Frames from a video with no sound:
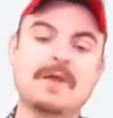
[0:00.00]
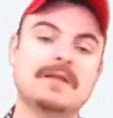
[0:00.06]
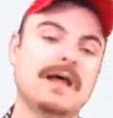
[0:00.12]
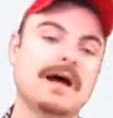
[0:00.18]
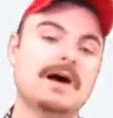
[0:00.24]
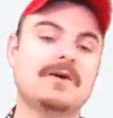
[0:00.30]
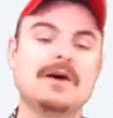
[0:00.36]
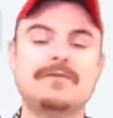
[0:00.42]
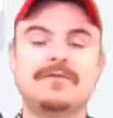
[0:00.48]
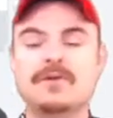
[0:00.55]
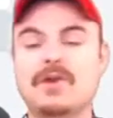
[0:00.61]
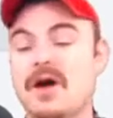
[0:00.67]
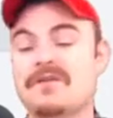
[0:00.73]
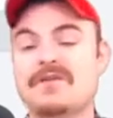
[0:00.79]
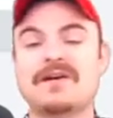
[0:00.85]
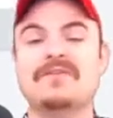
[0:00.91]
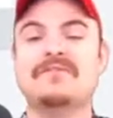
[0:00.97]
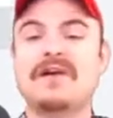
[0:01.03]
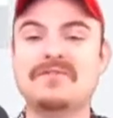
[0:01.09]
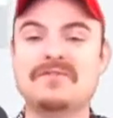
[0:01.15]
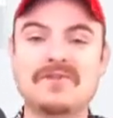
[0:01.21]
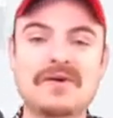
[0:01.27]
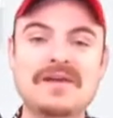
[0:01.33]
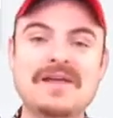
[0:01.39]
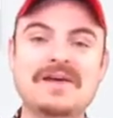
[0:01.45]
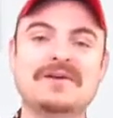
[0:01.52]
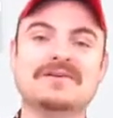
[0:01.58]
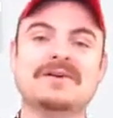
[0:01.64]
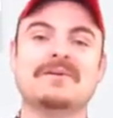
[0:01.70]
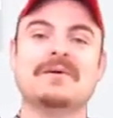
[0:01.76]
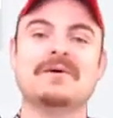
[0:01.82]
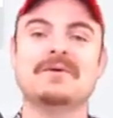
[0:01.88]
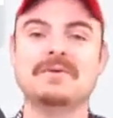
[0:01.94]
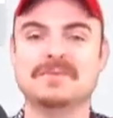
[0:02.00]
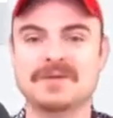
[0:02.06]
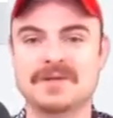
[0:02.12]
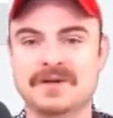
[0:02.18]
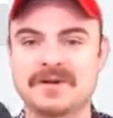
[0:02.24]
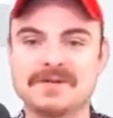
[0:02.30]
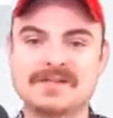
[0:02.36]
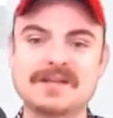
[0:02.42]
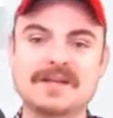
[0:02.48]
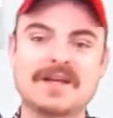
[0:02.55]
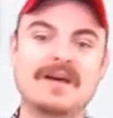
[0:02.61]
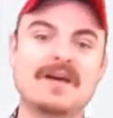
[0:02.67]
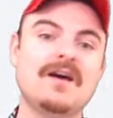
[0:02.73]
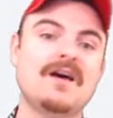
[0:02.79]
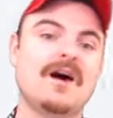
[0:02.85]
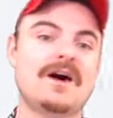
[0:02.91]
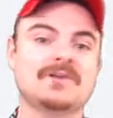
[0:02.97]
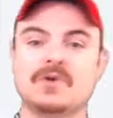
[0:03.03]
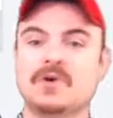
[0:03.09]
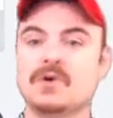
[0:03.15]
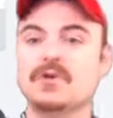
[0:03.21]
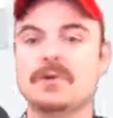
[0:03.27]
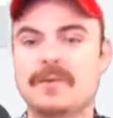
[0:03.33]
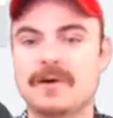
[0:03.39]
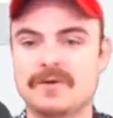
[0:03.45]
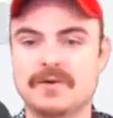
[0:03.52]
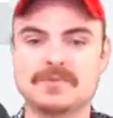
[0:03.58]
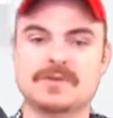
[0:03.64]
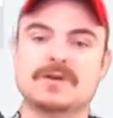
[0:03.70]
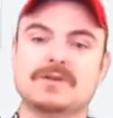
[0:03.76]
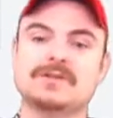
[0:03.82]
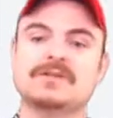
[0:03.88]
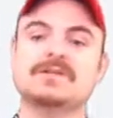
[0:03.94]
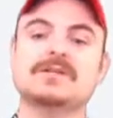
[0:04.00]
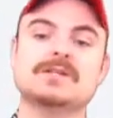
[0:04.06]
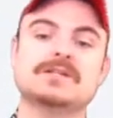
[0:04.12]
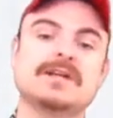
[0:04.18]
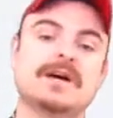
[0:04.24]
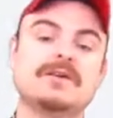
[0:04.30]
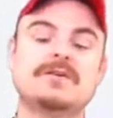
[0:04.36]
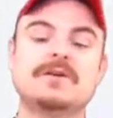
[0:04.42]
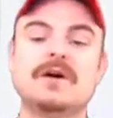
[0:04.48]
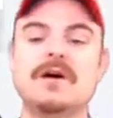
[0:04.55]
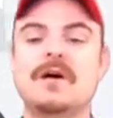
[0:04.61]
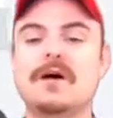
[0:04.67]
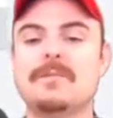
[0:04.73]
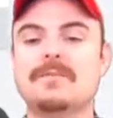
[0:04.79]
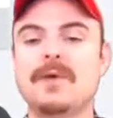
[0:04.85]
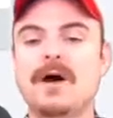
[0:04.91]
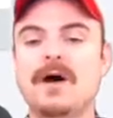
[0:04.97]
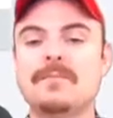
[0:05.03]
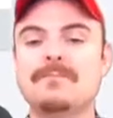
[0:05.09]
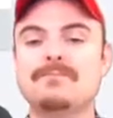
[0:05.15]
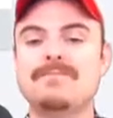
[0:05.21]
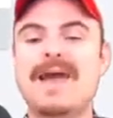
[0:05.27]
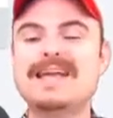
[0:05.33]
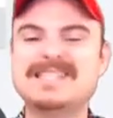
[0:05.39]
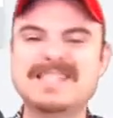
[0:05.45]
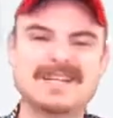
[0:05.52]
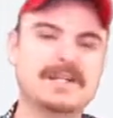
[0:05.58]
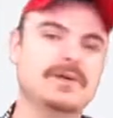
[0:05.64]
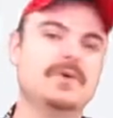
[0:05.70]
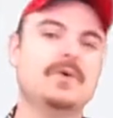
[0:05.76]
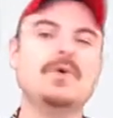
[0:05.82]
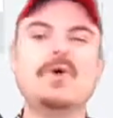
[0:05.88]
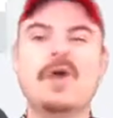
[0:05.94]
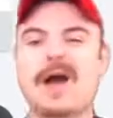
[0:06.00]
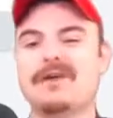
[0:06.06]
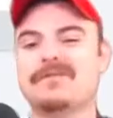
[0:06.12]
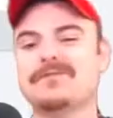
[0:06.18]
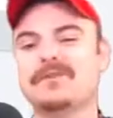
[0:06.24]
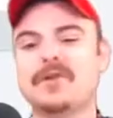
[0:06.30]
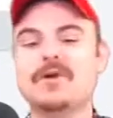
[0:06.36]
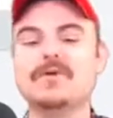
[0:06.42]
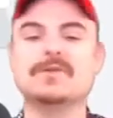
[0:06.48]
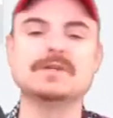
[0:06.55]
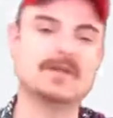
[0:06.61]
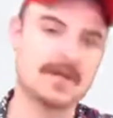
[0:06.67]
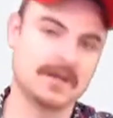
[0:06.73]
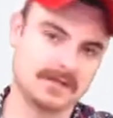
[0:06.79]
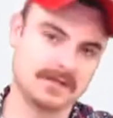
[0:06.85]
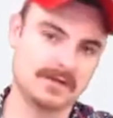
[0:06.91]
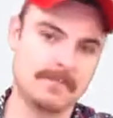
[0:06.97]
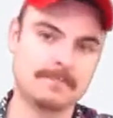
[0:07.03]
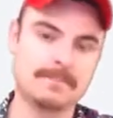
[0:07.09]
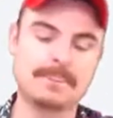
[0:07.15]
Now, if you haven't got any idea about cryptocurrency, I talk a lot about cryptocurrency on this channel, but basically all you have to know is this.